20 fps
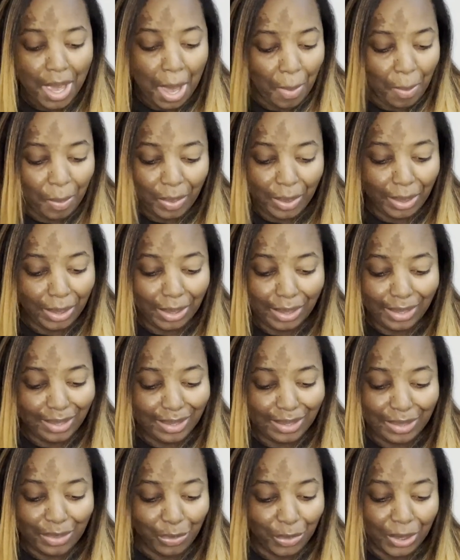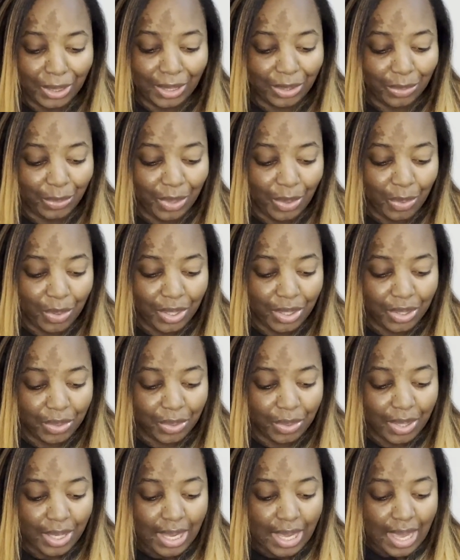but didn't work out the way I wanted to.
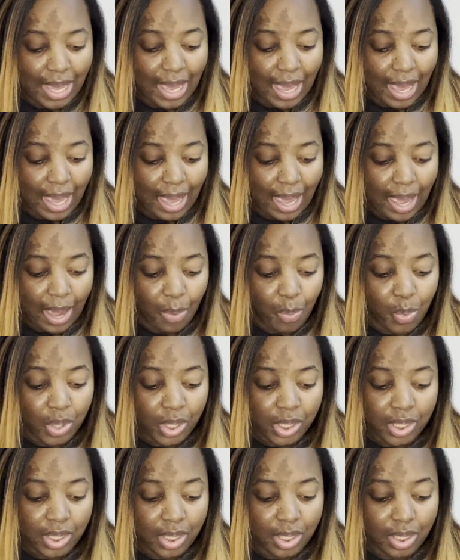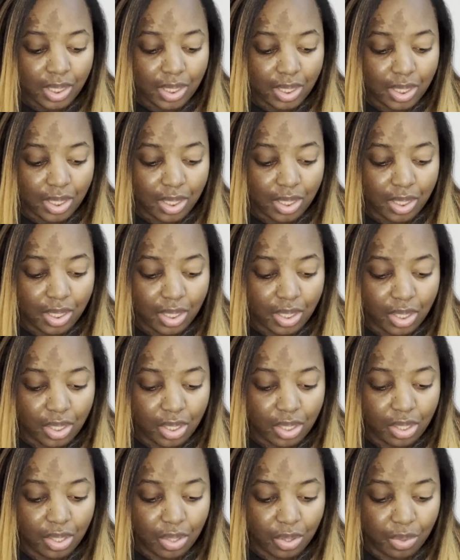I wanted
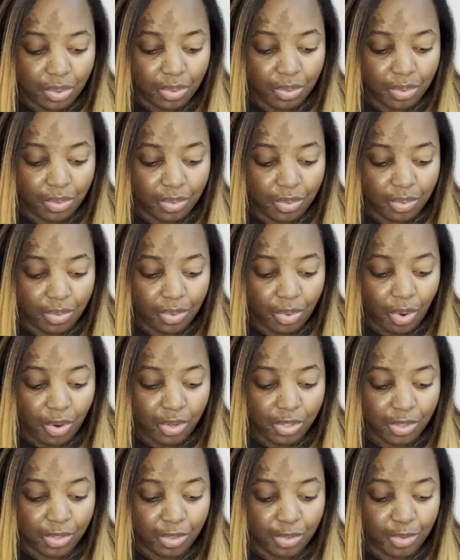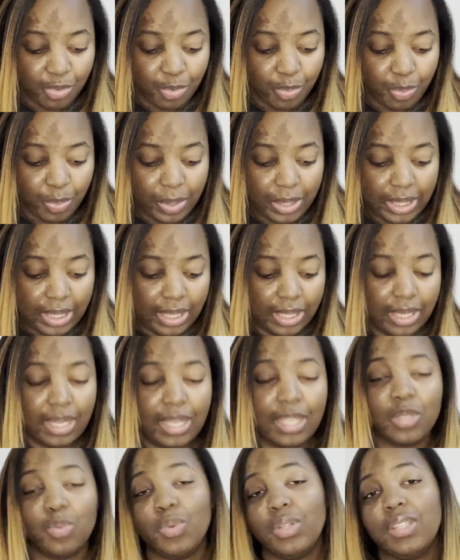to also plan
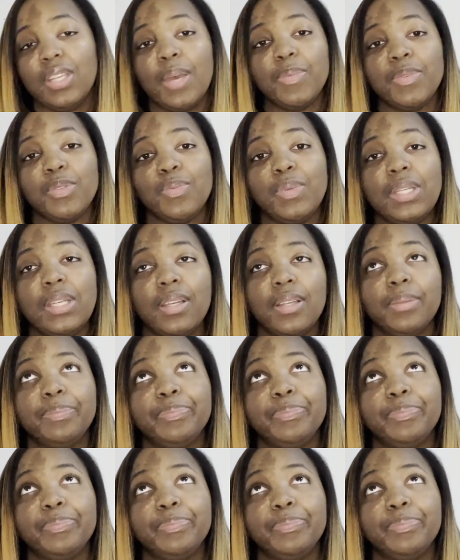dates 1 time a week.